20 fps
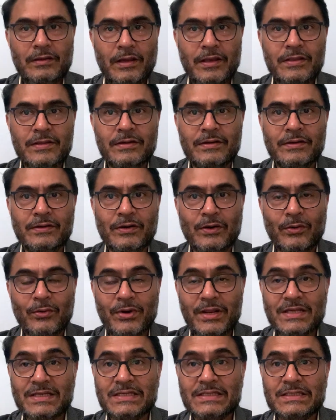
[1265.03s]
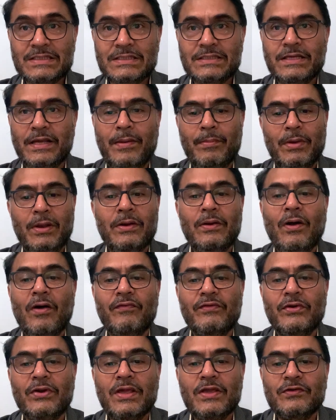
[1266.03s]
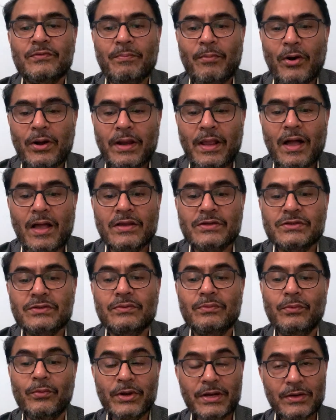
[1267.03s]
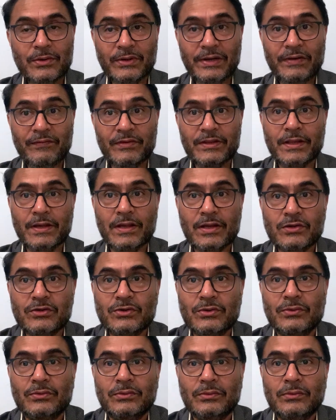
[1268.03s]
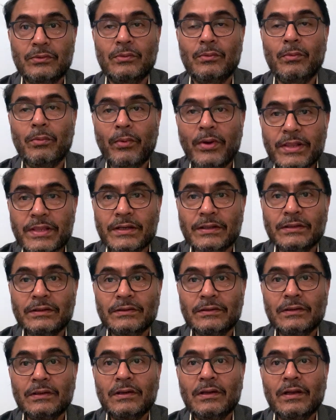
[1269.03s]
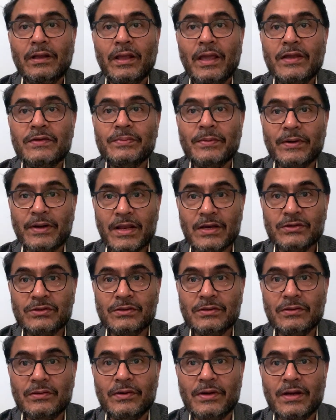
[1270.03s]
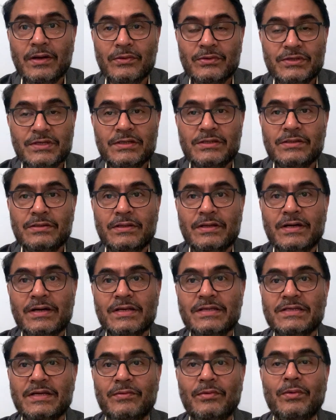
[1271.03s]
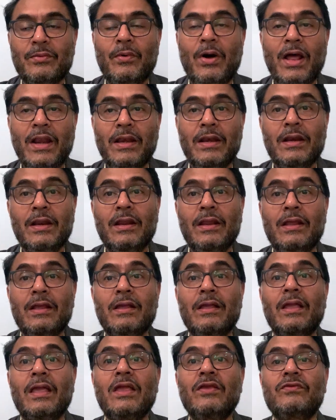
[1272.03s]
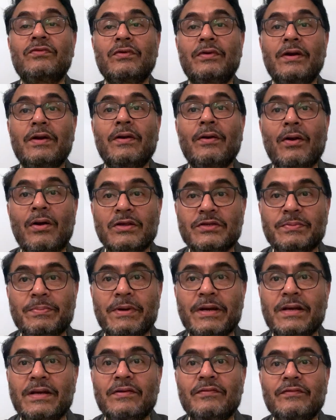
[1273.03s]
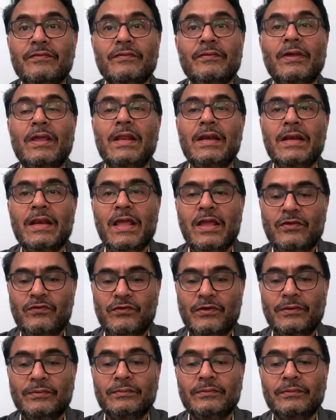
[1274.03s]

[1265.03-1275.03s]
In the concluding segment of today's podcast, we deal with the issue whether Explanation 3 to Section 37(1) is retrospective in nature.